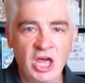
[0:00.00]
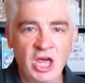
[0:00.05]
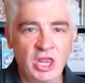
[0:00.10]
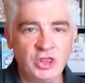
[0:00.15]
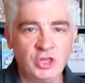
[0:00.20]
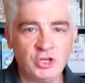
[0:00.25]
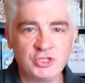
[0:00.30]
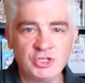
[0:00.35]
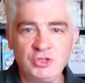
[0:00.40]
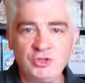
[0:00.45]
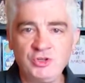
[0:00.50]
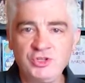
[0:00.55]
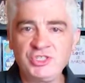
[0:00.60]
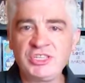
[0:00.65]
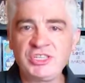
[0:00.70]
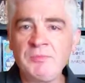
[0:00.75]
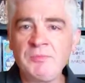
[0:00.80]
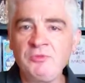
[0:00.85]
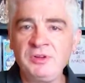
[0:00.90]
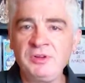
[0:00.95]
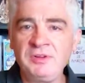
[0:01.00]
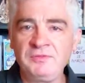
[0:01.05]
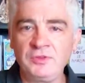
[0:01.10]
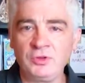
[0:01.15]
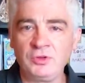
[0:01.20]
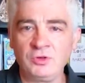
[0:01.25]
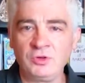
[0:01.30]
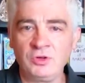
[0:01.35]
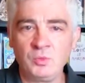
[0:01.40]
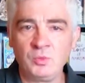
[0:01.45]
There's a new summary
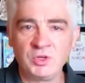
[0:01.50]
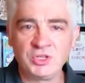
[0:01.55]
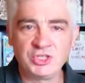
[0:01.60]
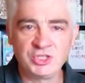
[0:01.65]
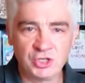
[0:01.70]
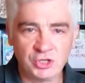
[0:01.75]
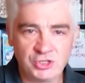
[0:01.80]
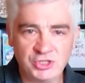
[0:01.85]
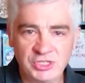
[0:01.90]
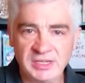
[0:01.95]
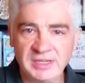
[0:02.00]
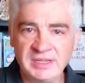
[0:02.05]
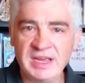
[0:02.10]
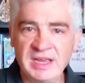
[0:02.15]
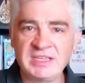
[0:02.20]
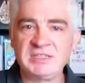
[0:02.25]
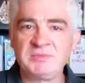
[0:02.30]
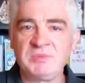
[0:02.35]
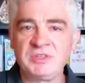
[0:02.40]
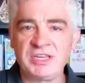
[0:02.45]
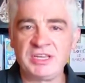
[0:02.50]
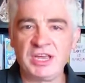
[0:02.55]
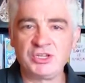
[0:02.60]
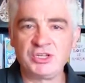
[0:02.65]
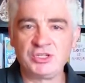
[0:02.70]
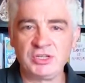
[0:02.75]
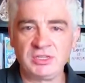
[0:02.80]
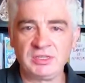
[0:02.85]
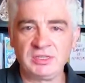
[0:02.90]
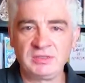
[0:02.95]
view with searching and
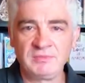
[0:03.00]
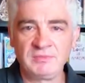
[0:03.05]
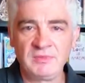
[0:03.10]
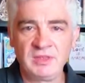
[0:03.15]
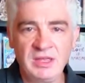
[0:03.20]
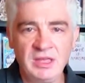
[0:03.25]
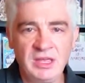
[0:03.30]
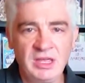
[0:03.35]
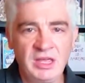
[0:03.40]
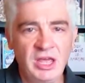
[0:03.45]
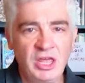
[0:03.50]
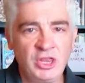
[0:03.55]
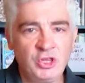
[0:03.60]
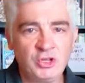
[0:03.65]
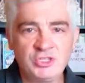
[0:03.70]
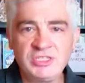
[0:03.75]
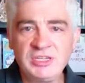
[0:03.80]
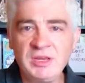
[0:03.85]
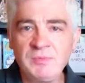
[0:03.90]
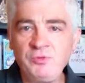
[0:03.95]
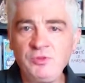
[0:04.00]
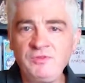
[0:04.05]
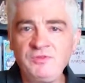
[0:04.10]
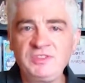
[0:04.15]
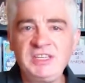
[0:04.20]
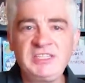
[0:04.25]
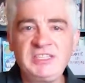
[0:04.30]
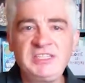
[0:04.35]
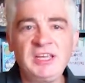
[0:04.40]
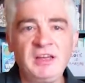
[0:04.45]
customization. There's an improved
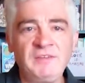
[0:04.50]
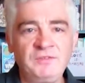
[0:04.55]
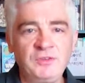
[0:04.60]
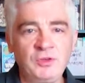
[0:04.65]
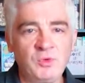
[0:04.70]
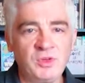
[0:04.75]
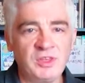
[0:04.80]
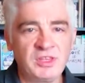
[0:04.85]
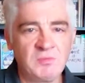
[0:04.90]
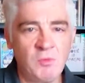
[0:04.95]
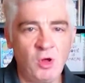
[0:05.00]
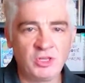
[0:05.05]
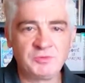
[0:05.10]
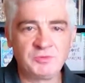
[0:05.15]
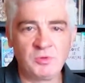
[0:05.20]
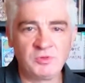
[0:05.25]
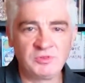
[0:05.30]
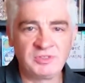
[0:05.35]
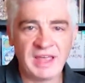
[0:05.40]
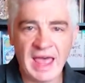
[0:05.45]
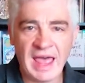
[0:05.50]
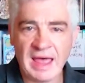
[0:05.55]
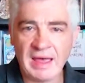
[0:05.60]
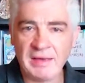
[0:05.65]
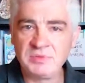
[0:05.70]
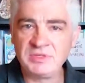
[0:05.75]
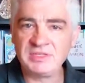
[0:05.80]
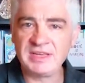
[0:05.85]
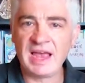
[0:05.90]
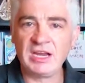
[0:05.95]
detail view with multiple
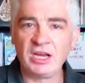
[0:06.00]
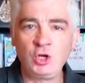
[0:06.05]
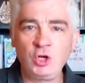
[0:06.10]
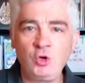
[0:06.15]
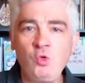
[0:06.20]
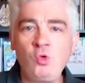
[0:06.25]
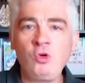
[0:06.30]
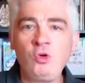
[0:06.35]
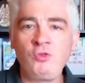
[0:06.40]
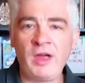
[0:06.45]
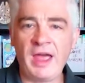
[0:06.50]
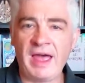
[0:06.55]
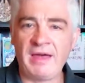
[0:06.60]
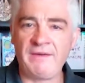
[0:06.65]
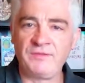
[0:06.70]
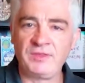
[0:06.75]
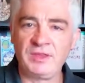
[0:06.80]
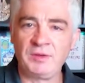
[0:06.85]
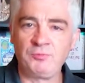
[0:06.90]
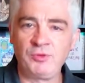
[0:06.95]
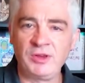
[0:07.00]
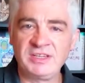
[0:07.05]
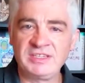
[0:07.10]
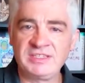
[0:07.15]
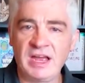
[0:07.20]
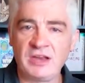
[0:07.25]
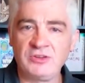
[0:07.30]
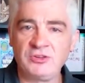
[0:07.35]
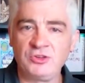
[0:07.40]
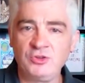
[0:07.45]
tabs and a cool graph that breaks
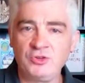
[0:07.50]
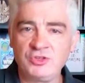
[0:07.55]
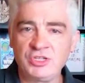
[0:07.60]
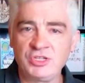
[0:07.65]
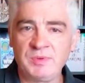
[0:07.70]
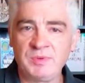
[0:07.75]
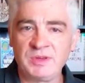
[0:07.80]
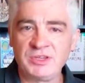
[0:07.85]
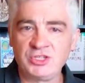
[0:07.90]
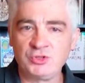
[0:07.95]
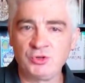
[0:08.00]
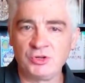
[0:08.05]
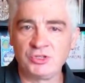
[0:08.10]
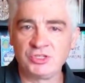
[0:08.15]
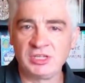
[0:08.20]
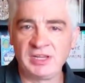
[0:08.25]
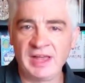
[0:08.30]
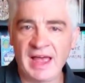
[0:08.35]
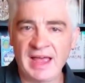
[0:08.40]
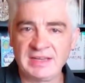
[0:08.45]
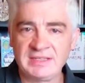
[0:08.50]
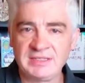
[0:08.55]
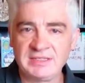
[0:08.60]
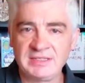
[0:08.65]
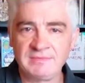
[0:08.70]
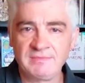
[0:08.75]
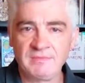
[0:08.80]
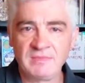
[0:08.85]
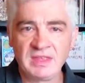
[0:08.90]
down your usage by storage class.